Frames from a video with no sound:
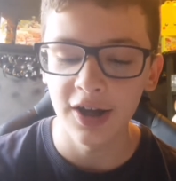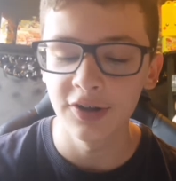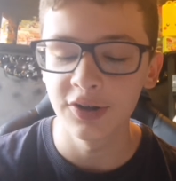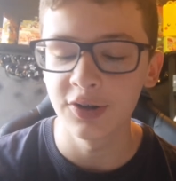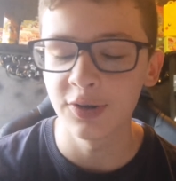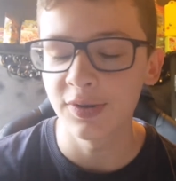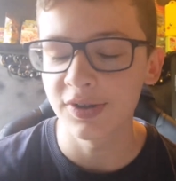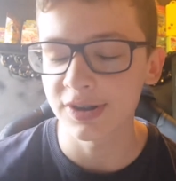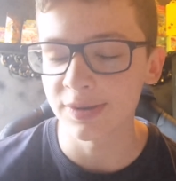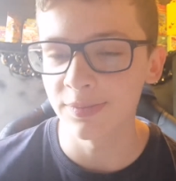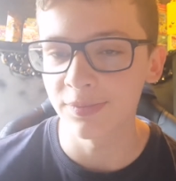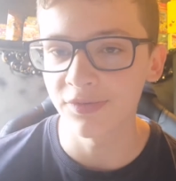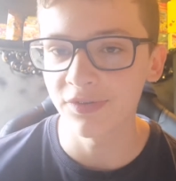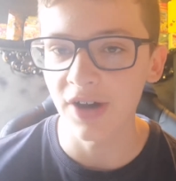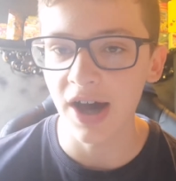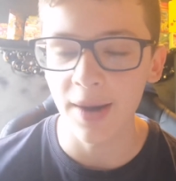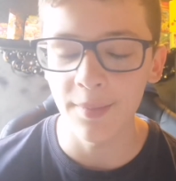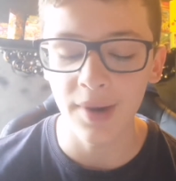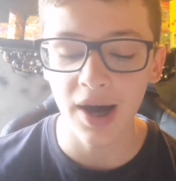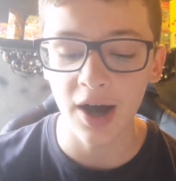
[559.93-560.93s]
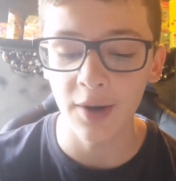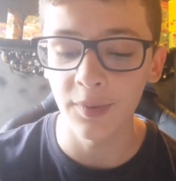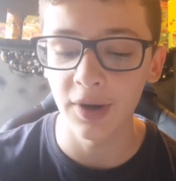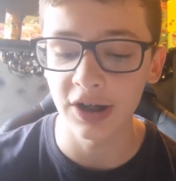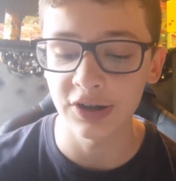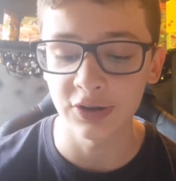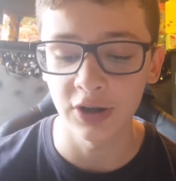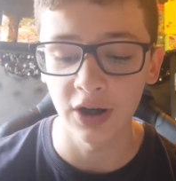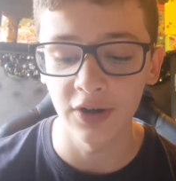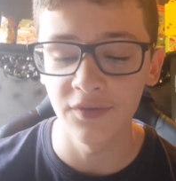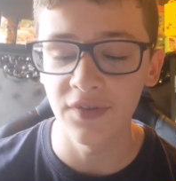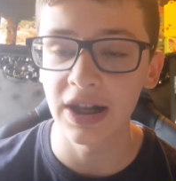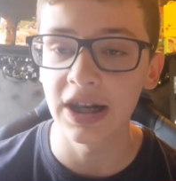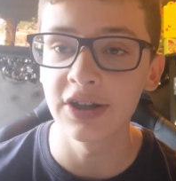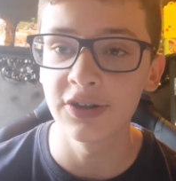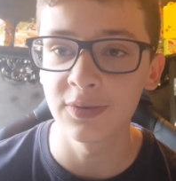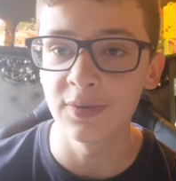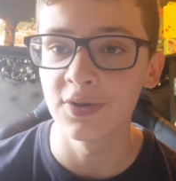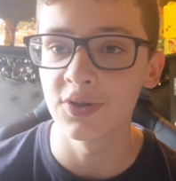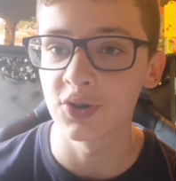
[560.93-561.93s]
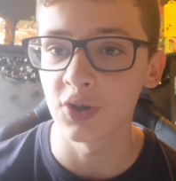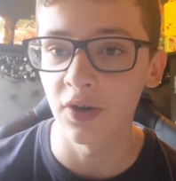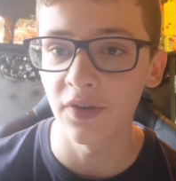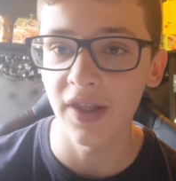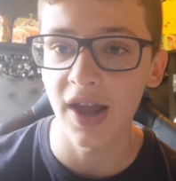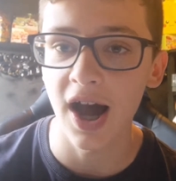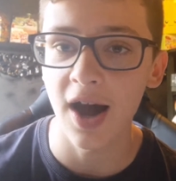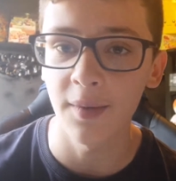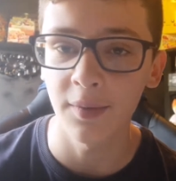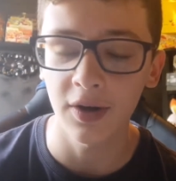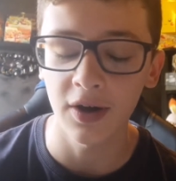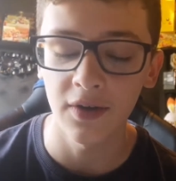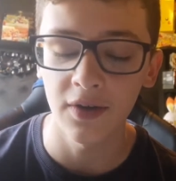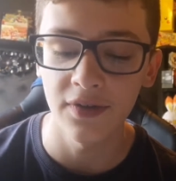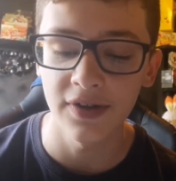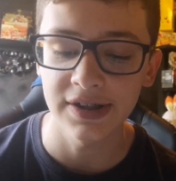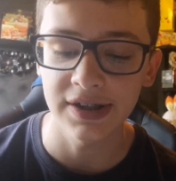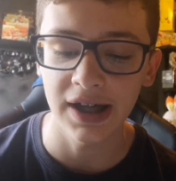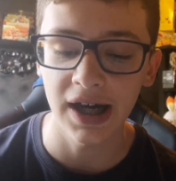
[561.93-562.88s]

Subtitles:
doing some farm artwork. So I really do enjoy the artwork on this